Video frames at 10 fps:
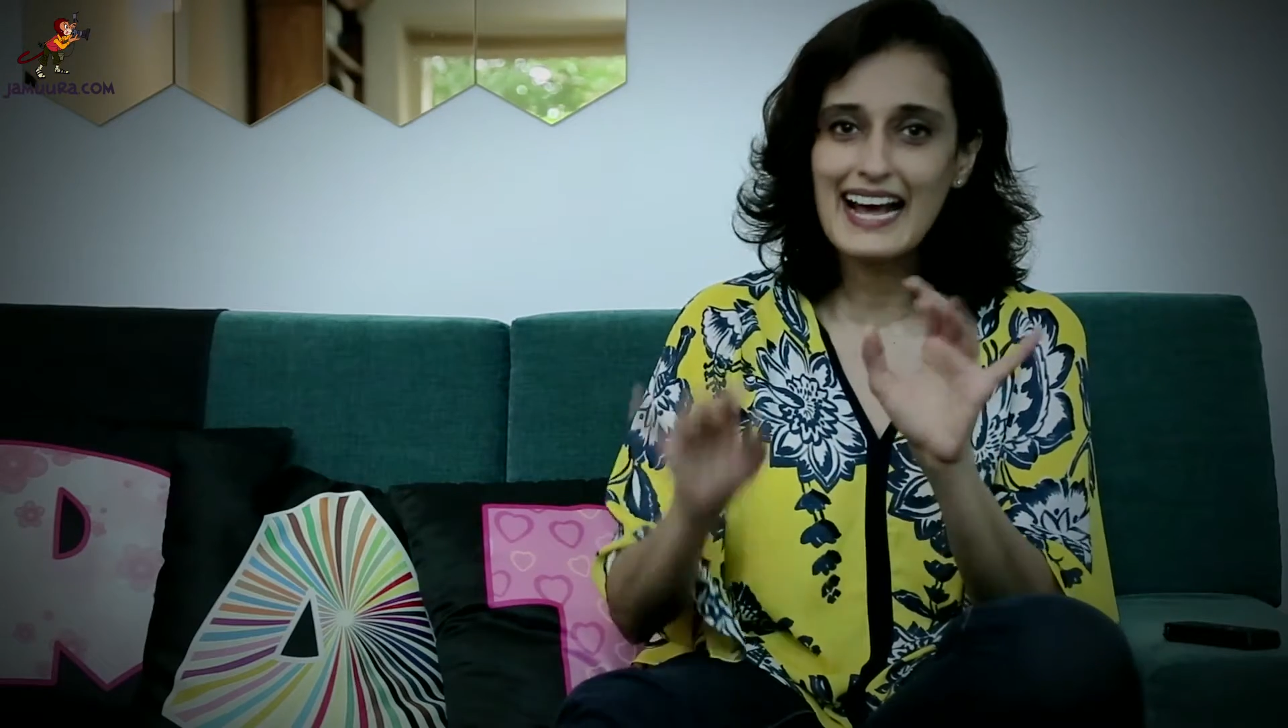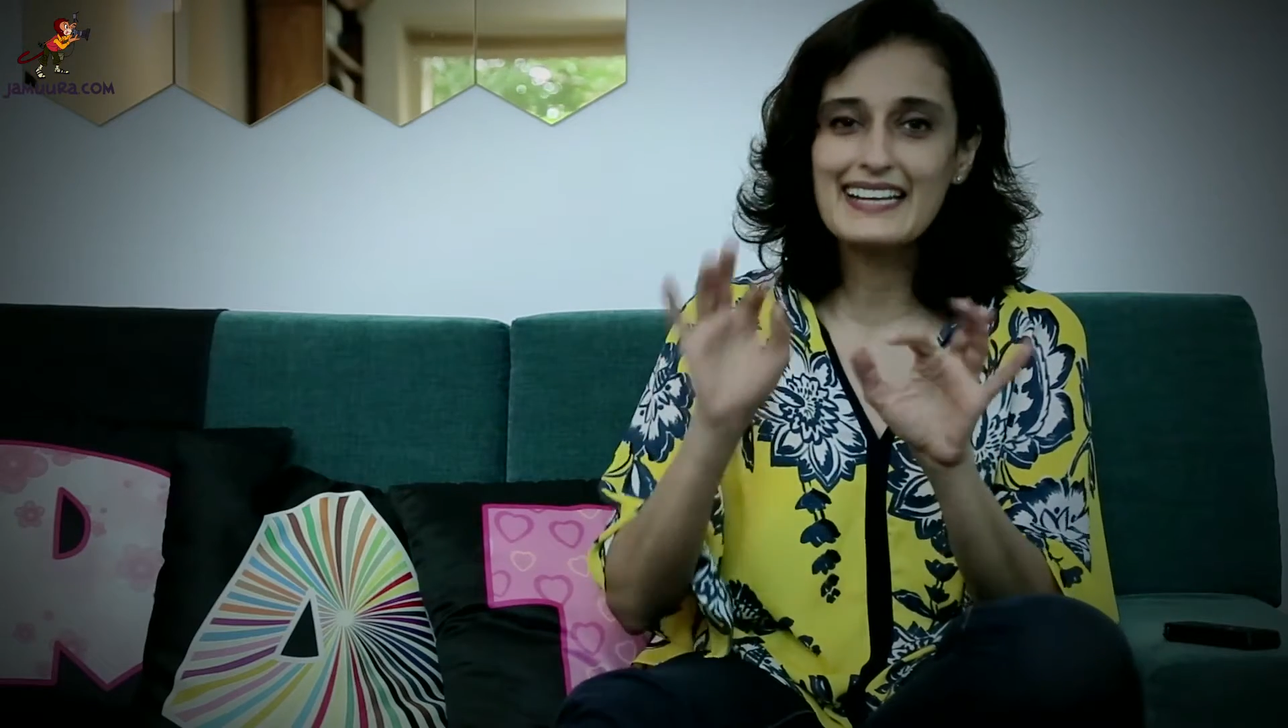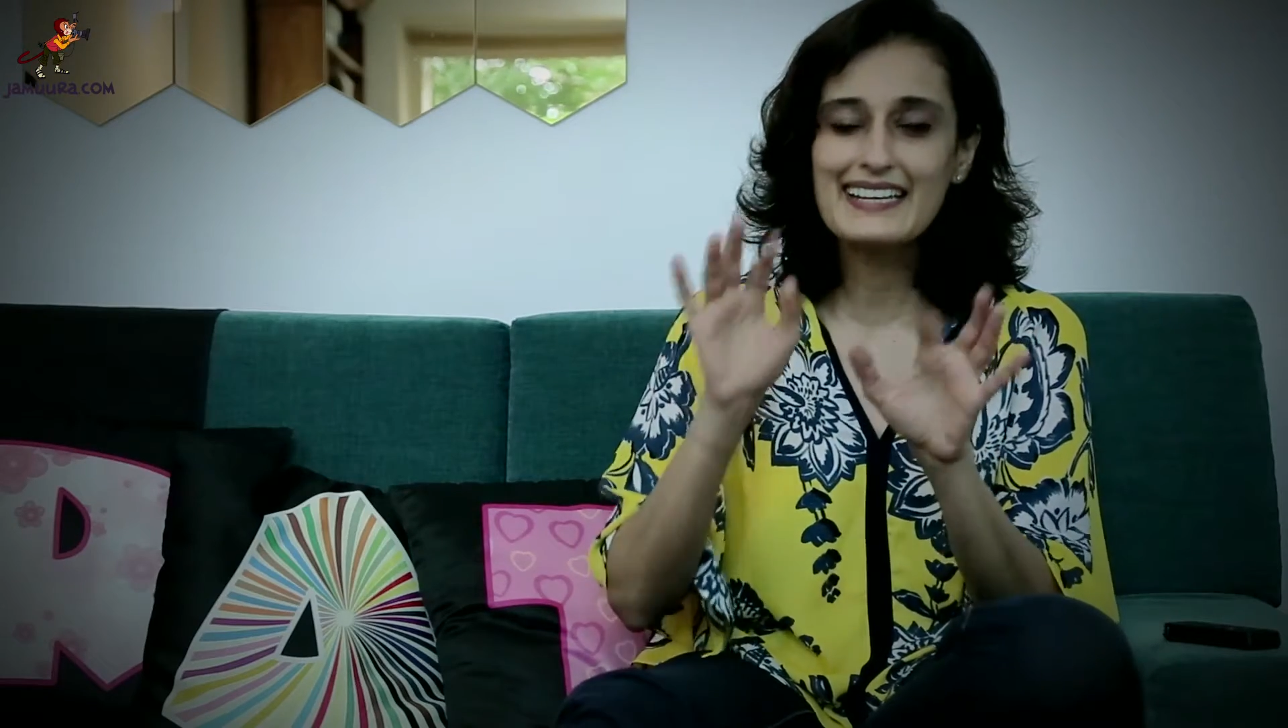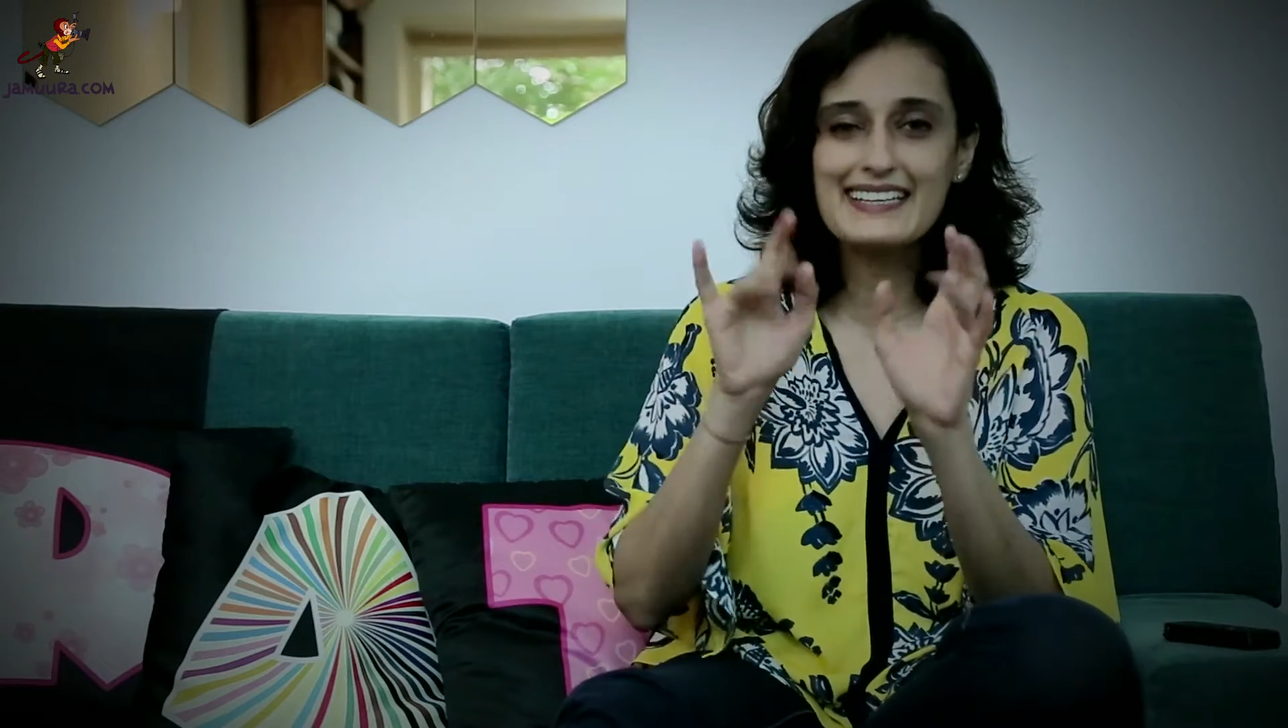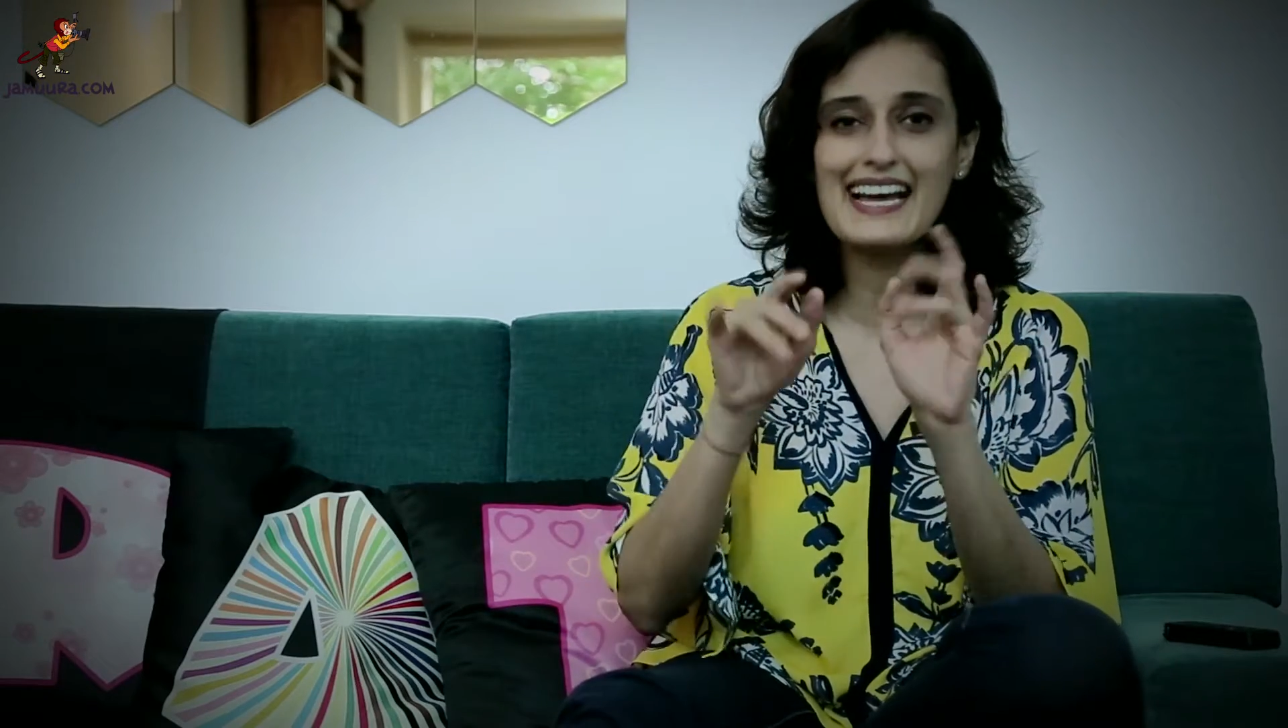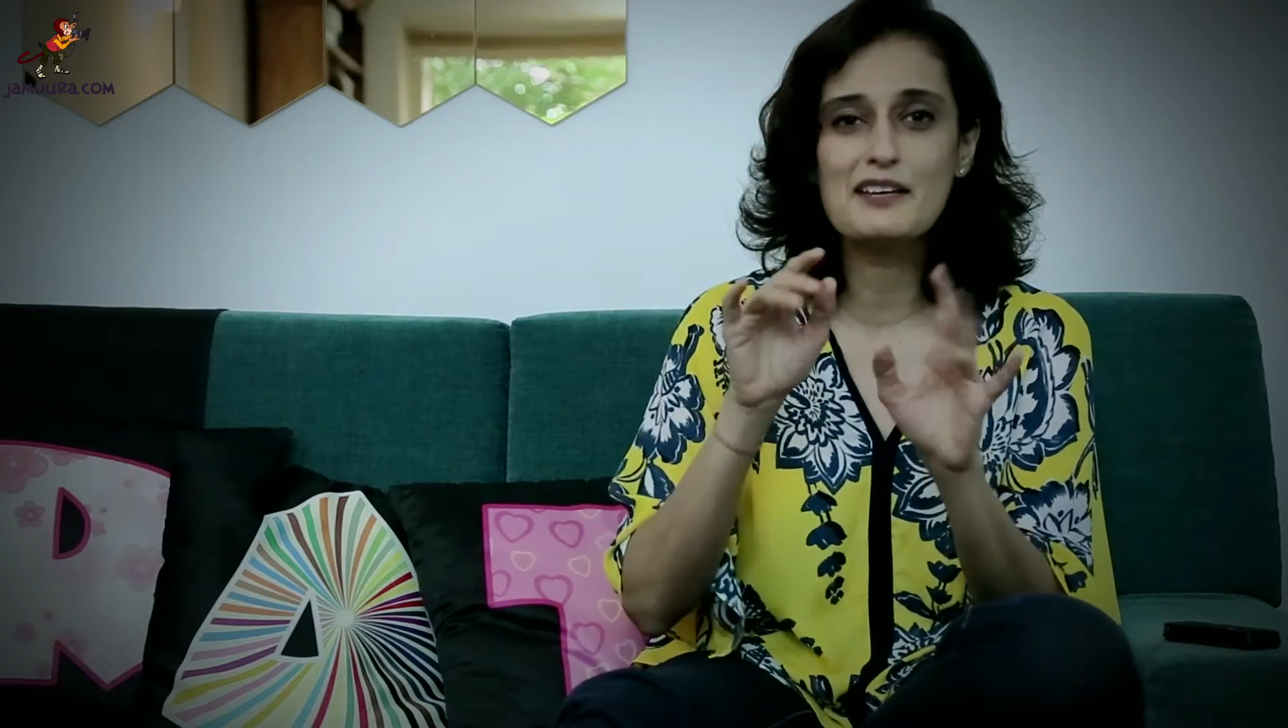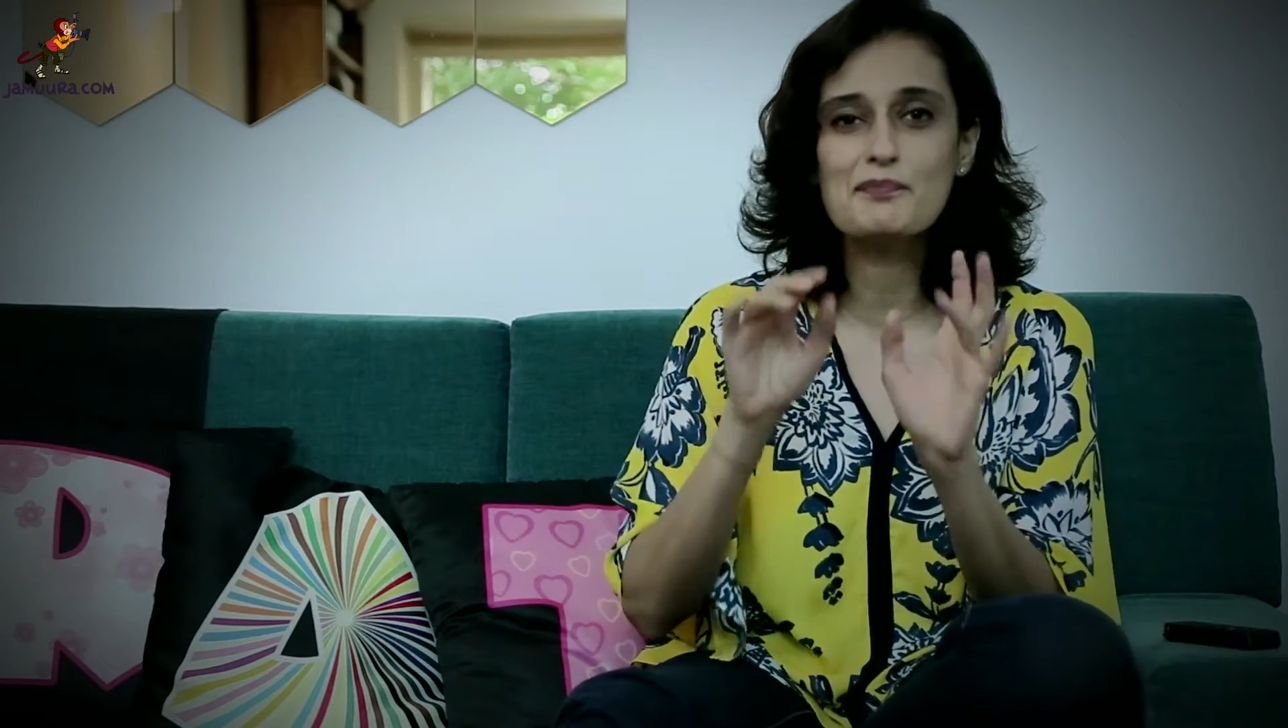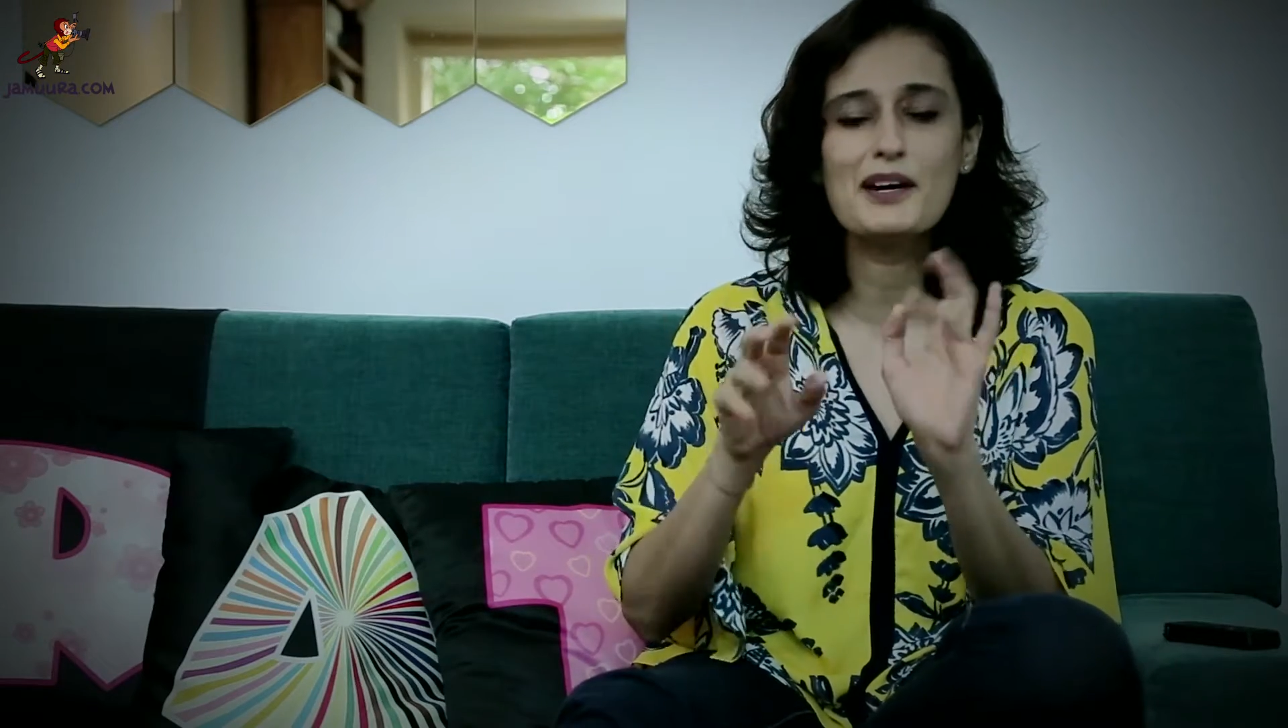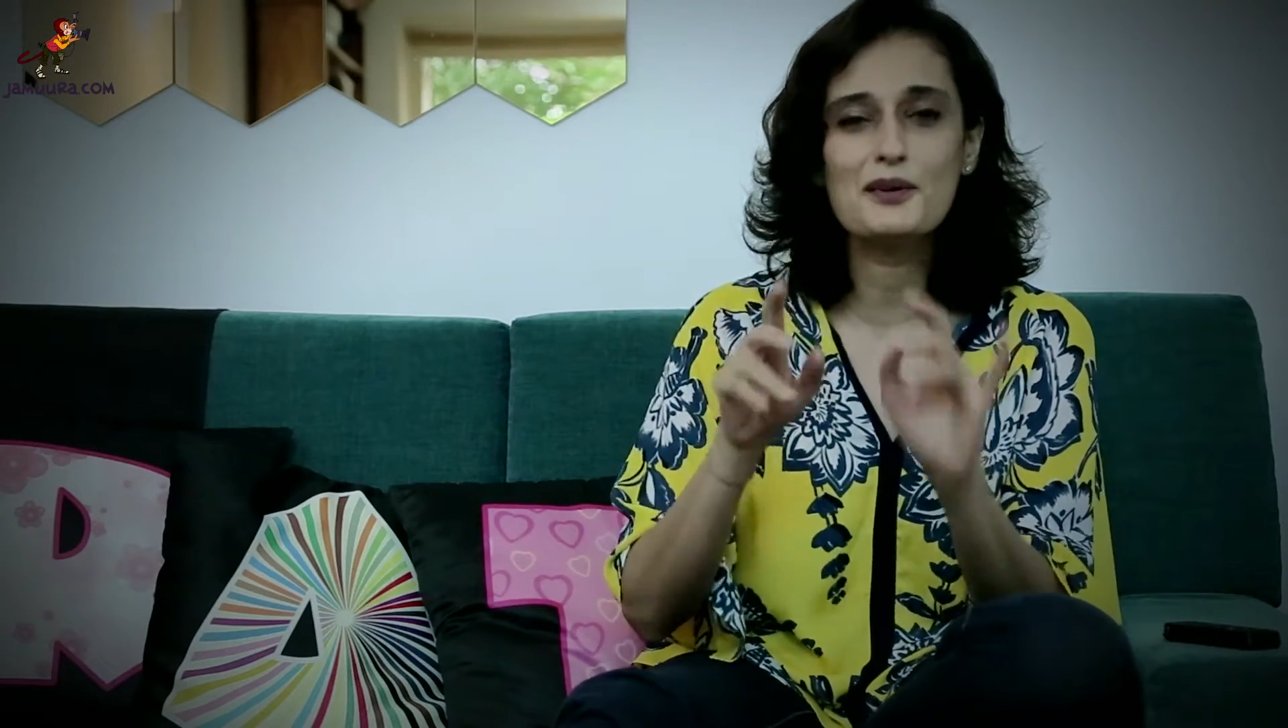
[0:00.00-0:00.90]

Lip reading: and type